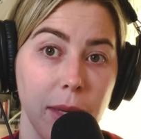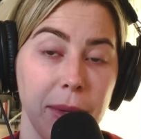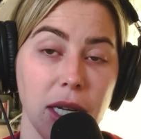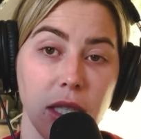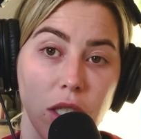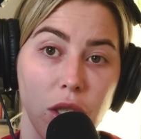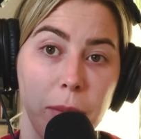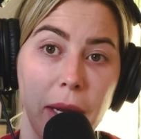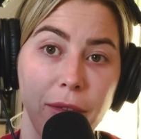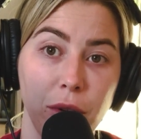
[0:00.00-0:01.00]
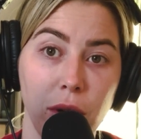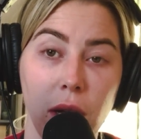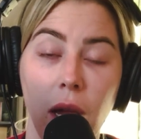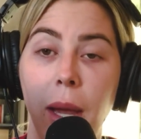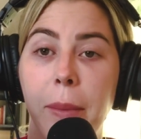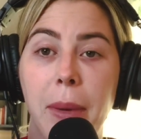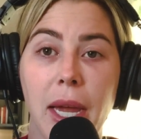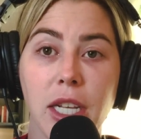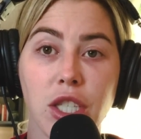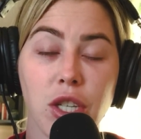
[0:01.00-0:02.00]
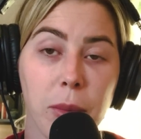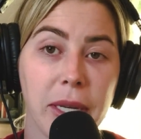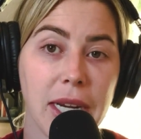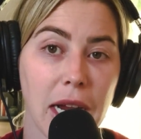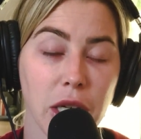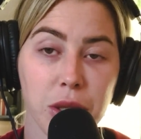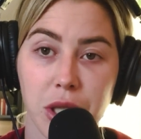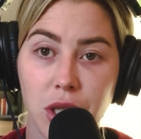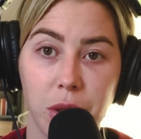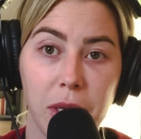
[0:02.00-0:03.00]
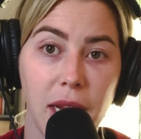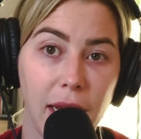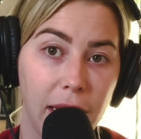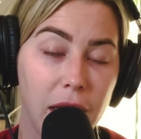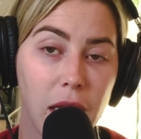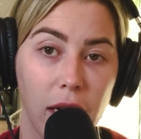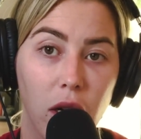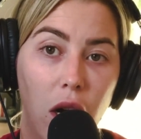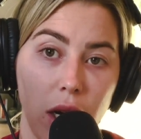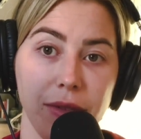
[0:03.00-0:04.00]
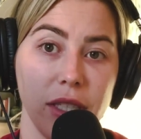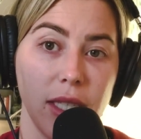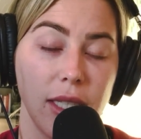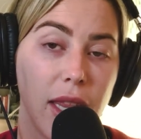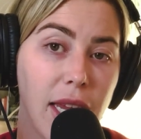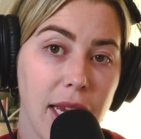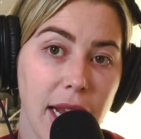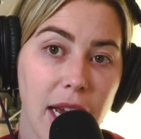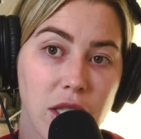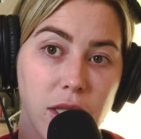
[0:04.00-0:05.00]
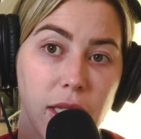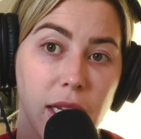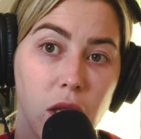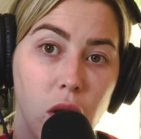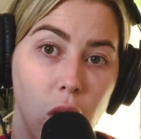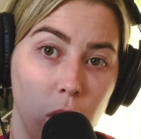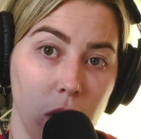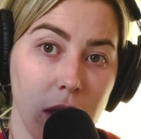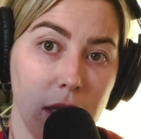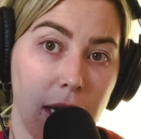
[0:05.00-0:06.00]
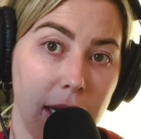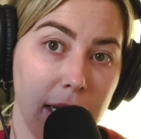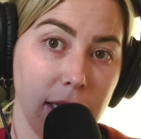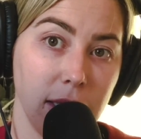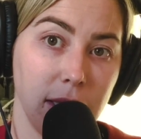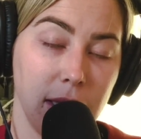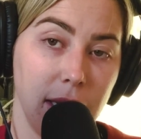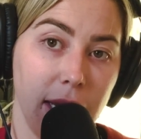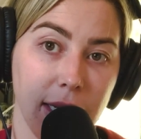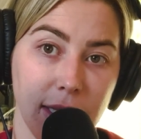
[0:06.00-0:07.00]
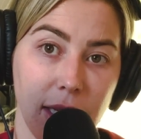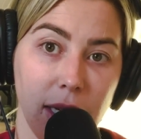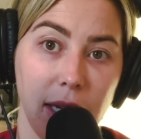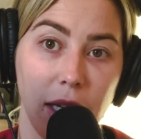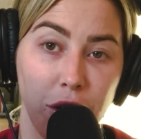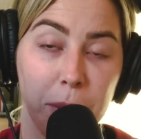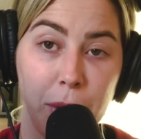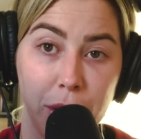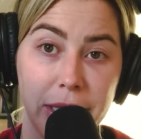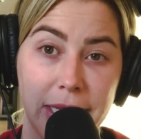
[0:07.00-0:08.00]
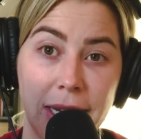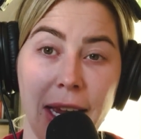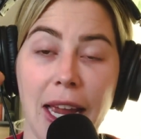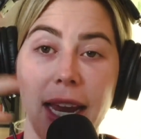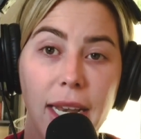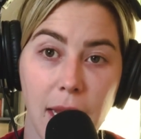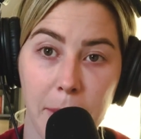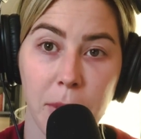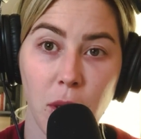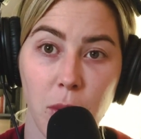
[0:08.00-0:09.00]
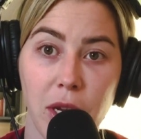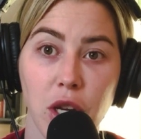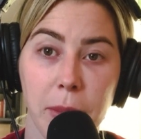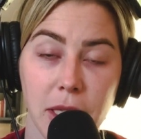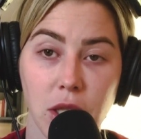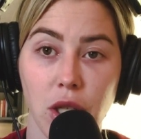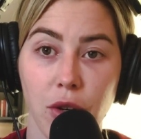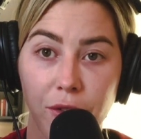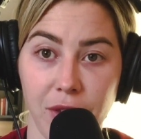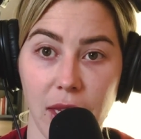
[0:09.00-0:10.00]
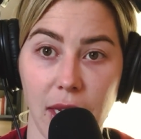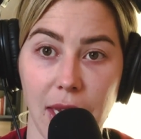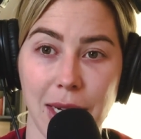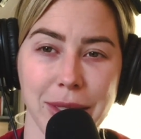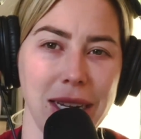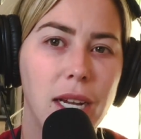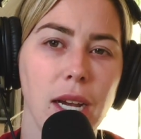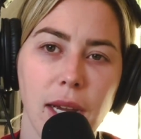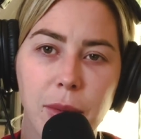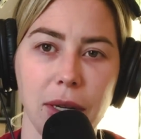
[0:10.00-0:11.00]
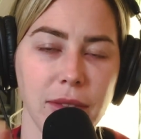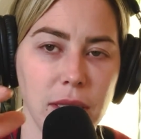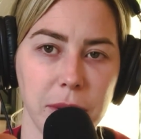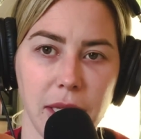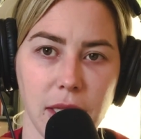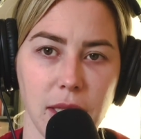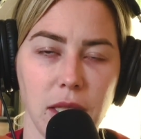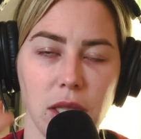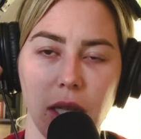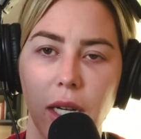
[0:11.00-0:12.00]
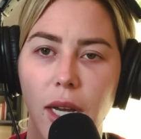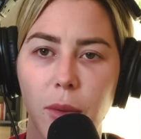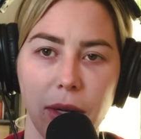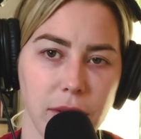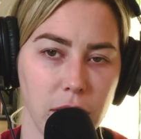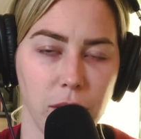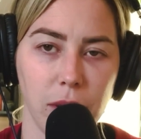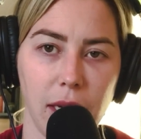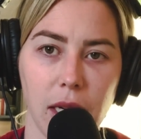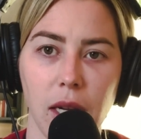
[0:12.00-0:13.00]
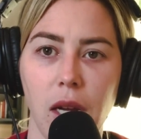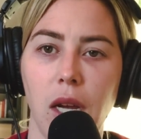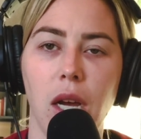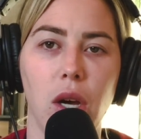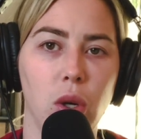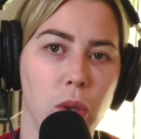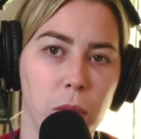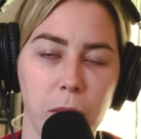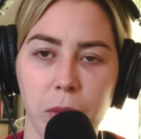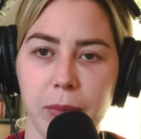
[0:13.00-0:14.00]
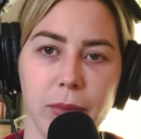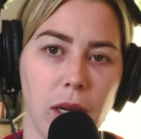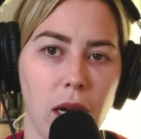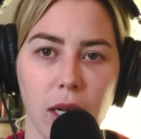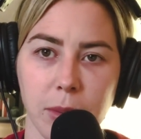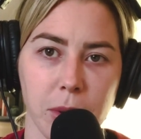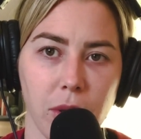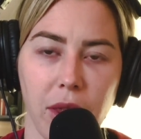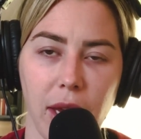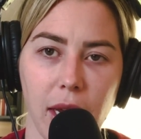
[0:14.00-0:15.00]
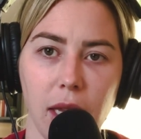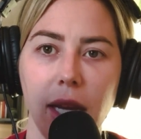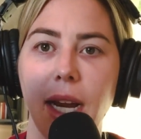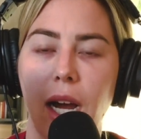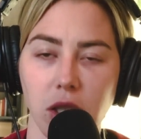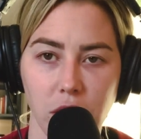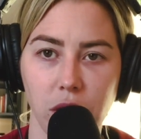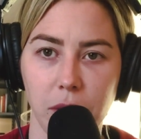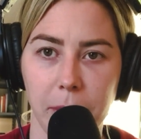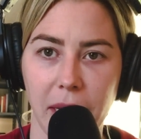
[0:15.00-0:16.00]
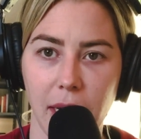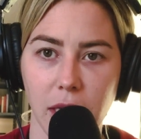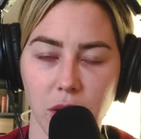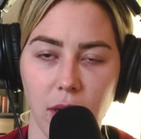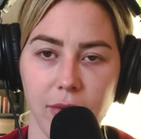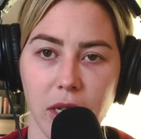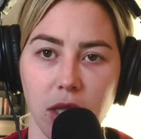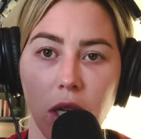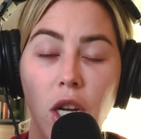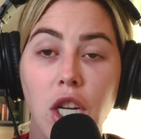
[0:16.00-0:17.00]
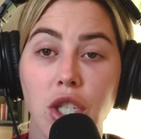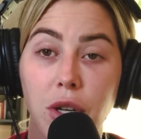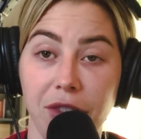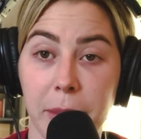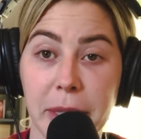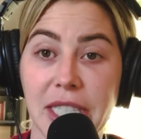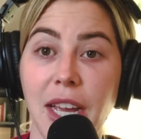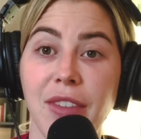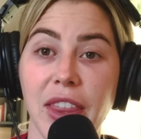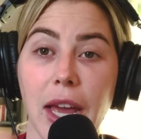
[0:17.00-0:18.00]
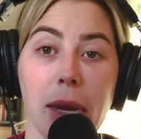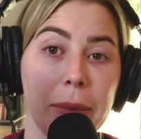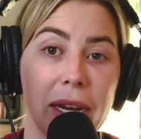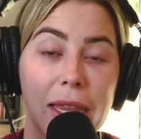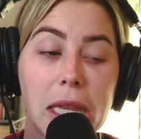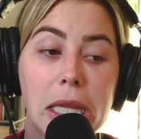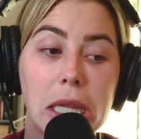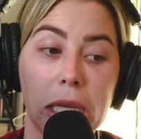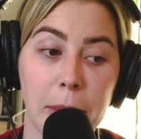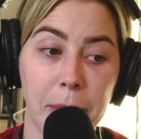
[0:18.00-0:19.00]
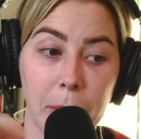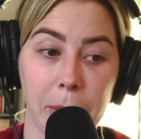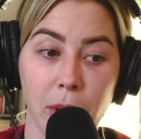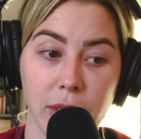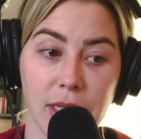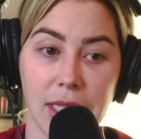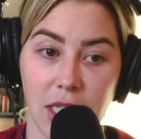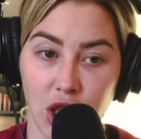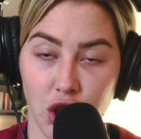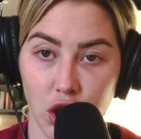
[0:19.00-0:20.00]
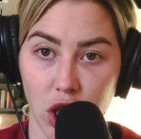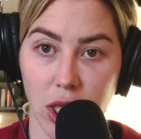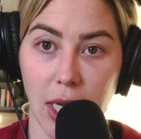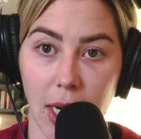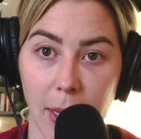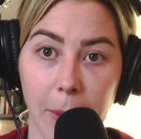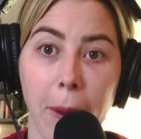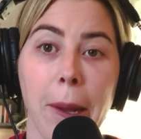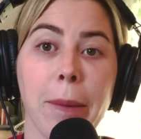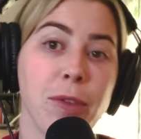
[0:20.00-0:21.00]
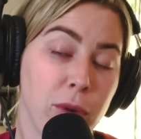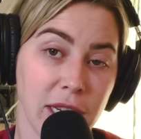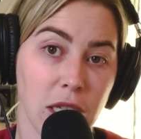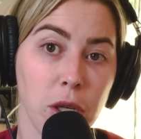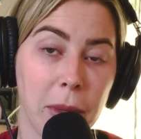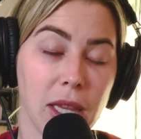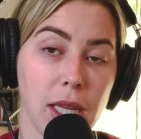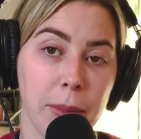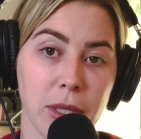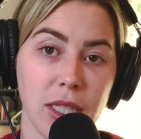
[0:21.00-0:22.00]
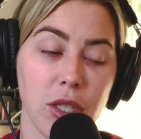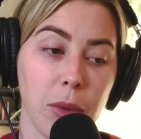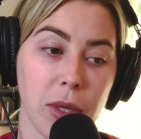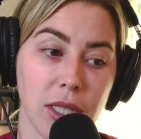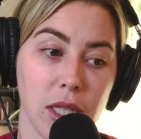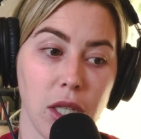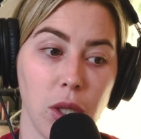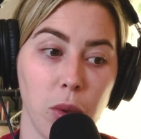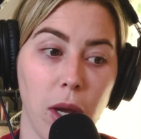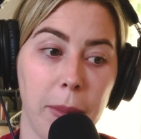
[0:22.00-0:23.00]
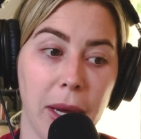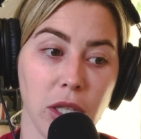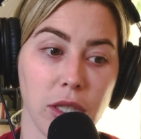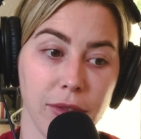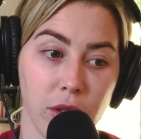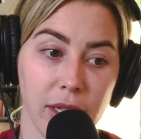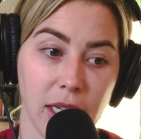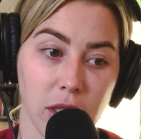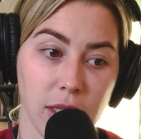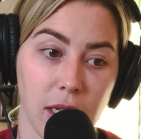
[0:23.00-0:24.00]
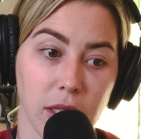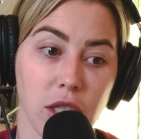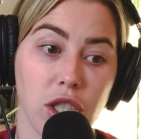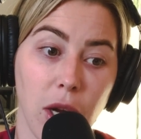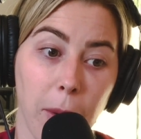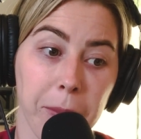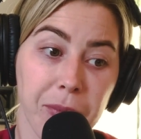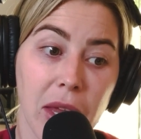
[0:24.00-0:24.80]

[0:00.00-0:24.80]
done because it's so painful. But so many gynos just do it in their offices and they can actually like localize the anesthetic in your puss and numb you in your puss so you don't feel it. And I was like, I don't want to have to deal with anesthesia. I don't want to have to do like a whole hospital thing. Like, I'll just do it in my gyno's office. So November 7th, I'm getting the LEAP procedure done. Before I tell you about the LEAP procedure, I want to tell you about cervical cancer cells. So